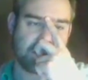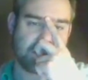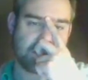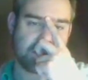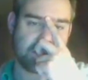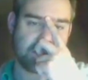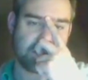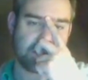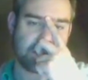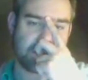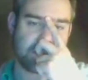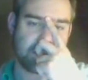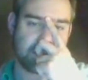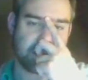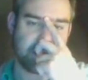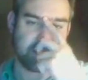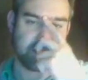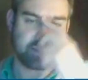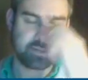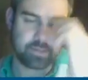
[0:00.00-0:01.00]
Yeah, not
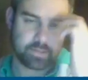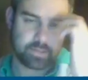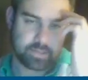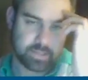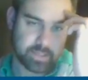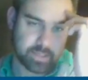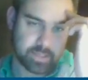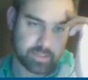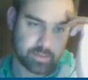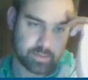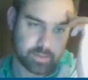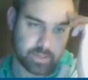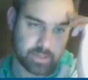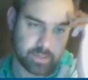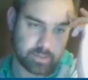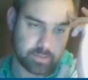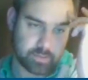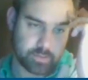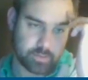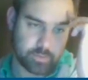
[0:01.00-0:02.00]
getting to attack, not getting to
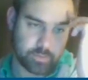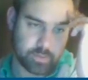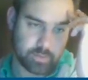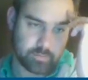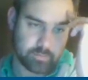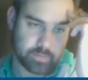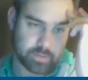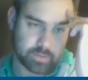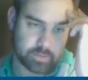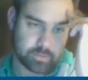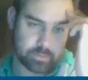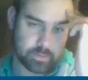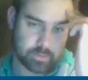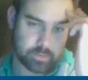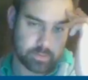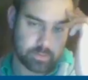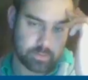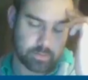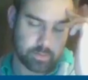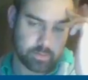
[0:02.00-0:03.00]
do anything is not
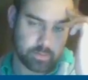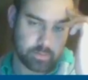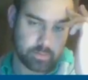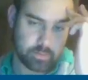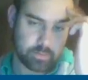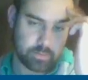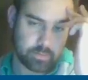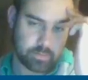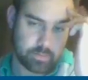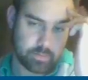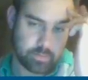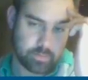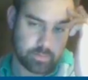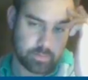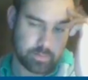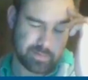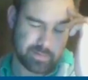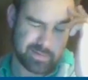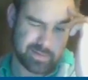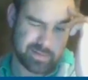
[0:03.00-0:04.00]
good.
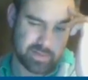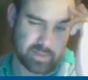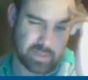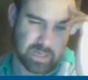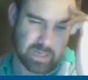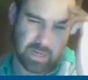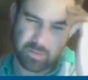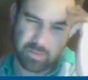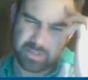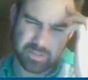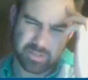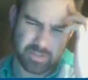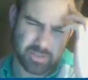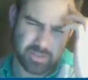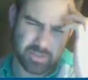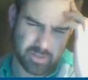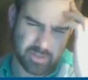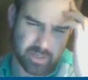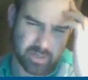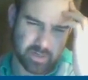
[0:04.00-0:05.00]
I wasn't sure
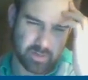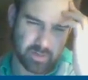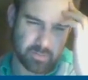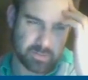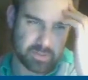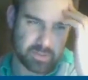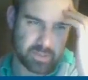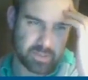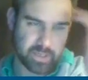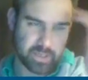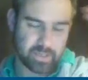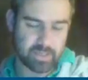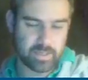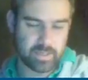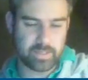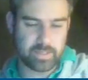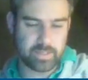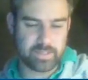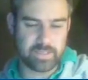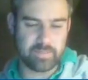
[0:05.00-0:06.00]
there. It was like I
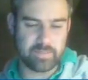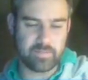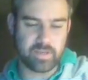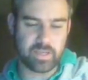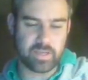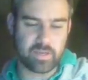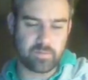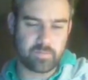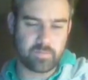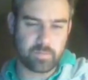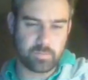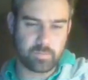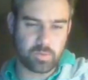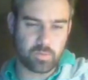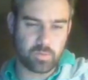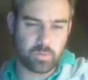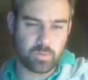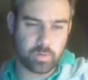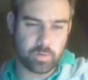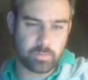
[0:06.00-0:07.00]
deviated from the
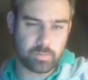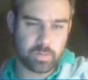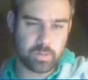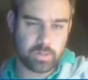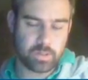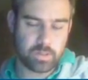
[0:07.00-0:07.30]
norm.